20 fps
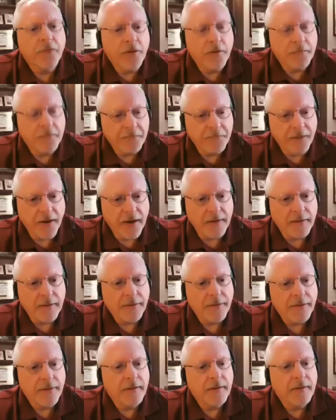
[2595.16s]
their faith.
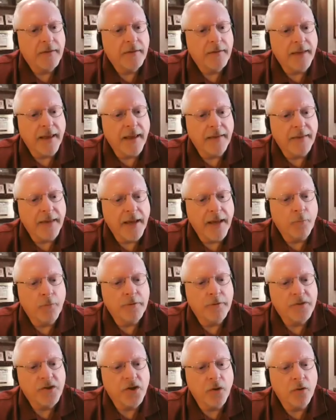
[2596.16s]
They, they were
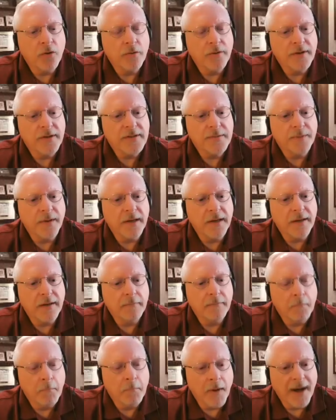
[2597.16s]
shown as
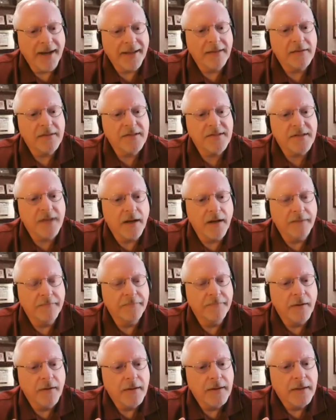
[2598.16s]
being models
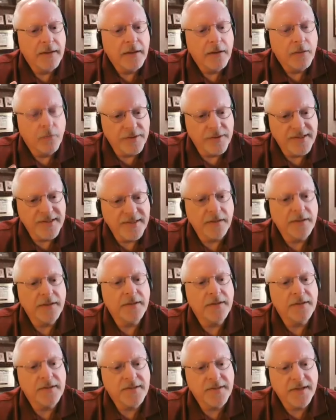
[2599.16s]
of
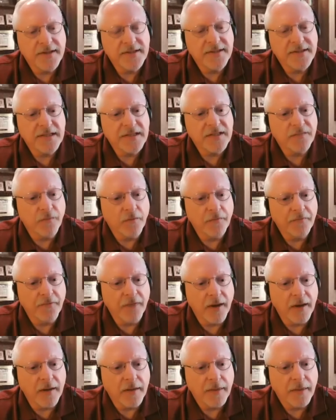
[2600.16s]
resilient, successful
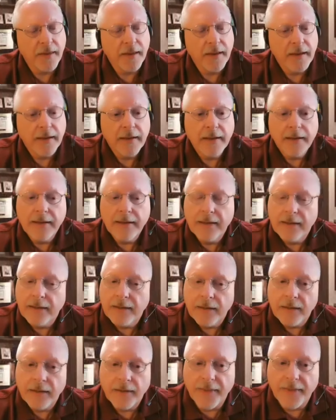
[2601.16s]
faith.
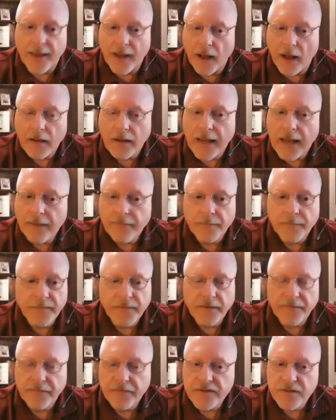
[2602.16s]
They all came from
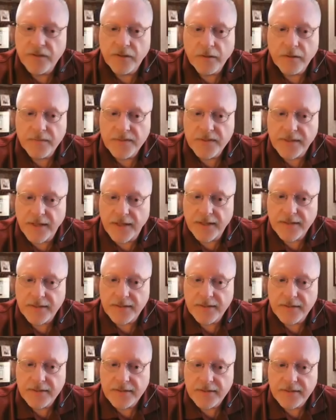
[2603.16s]
different
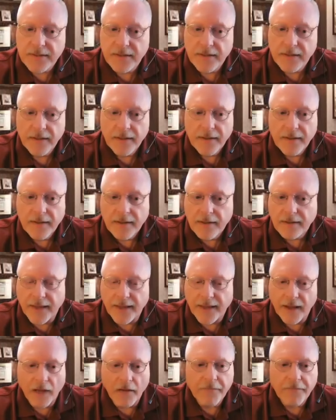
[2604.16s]
circumstances.
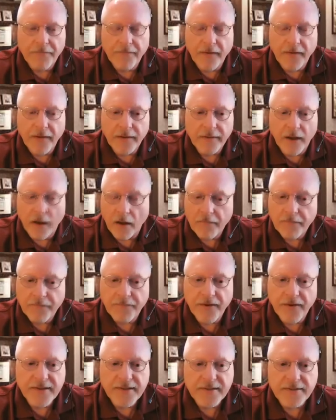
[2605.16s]
They all, fa all
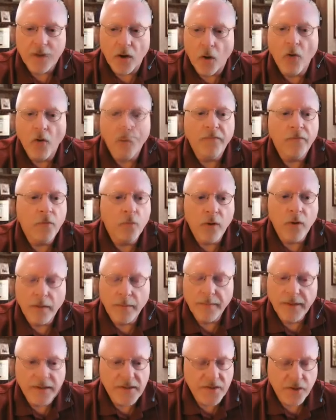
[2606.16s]
faced
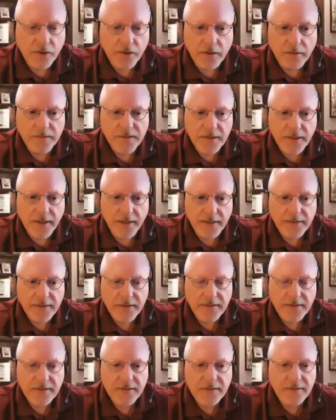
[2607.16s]
overwhelming
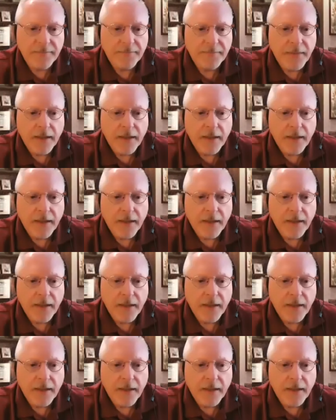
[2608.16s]
circumstances.